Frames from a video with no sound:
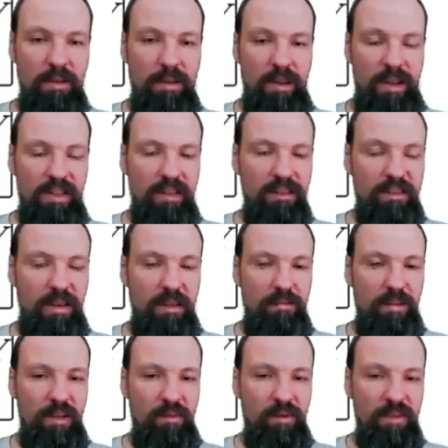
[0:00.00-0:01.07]
right-hand side
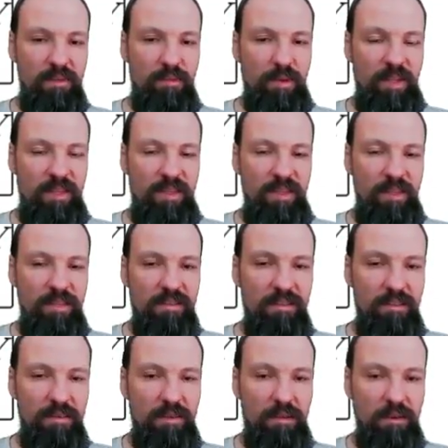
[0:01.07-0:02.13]
variables predict
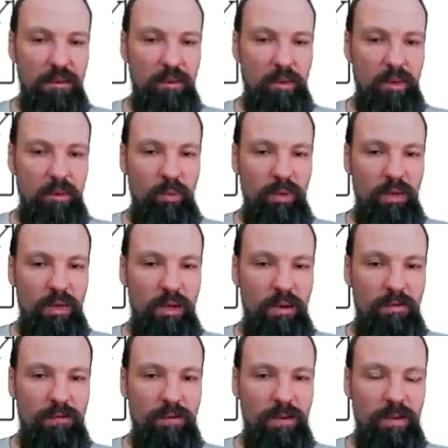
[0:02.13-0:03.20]
when we
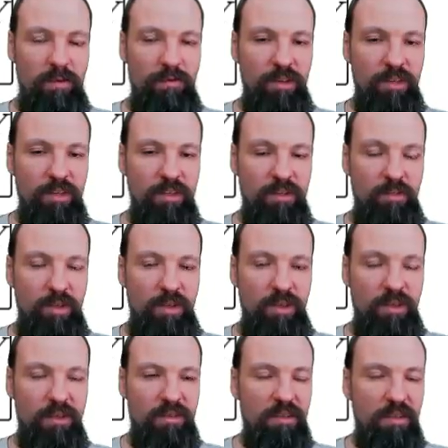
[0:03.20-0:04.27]
have coefficients
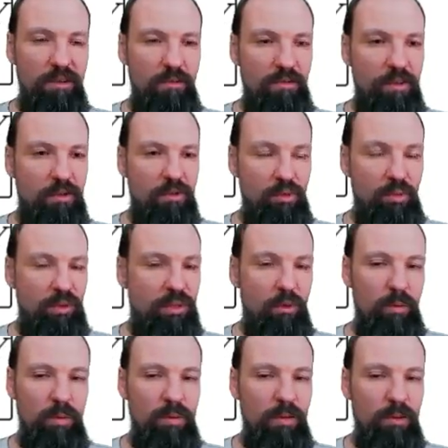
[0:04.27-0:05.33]
b instead of the true beta
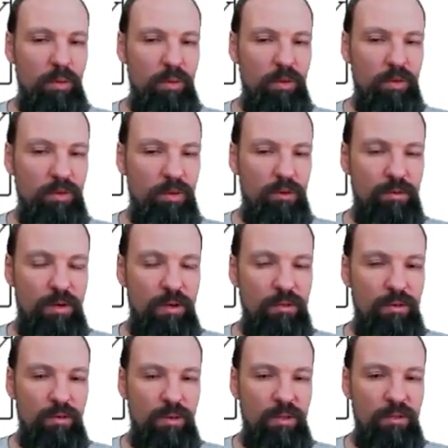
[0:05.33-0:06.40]
that we don't know, right?
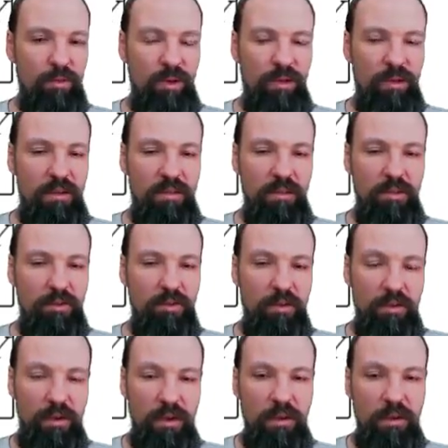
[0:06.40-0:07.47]
So that's why
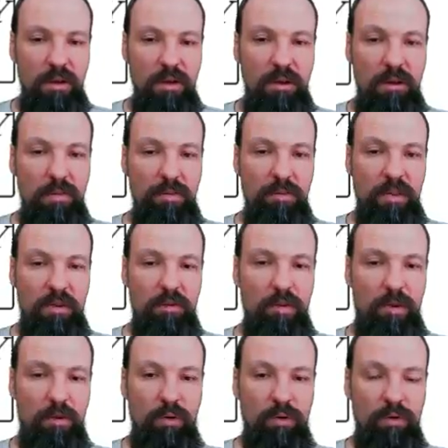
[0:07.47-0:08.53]
residual we
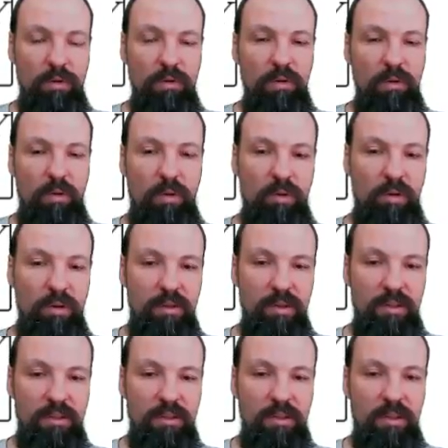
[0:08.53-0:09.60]
called, or
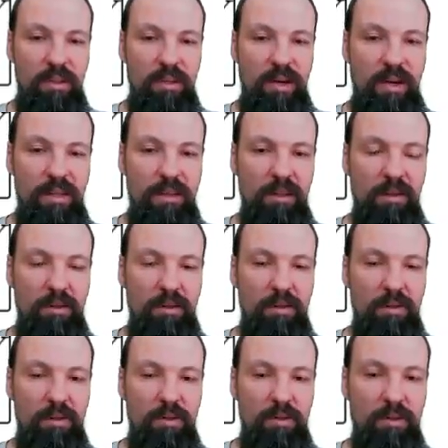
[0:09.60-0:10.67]
this is the analog
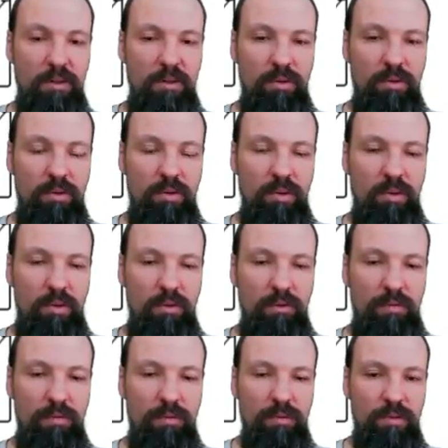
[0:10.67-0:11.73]

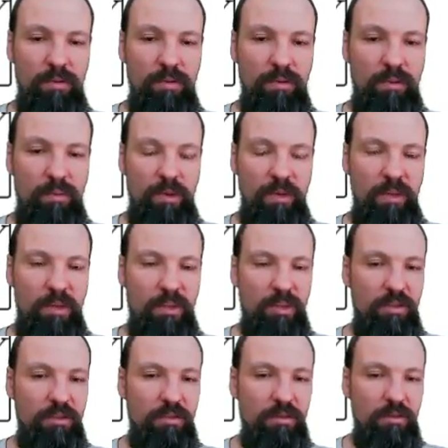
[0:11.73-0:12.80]
of the
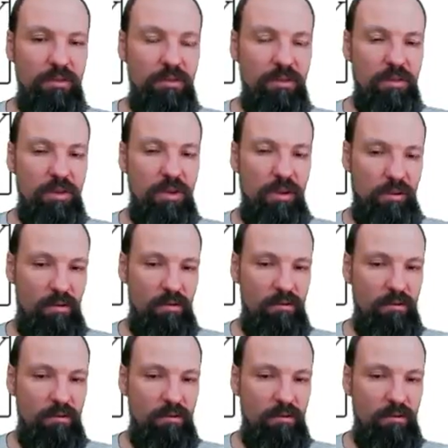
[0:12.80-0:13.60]
prediction error.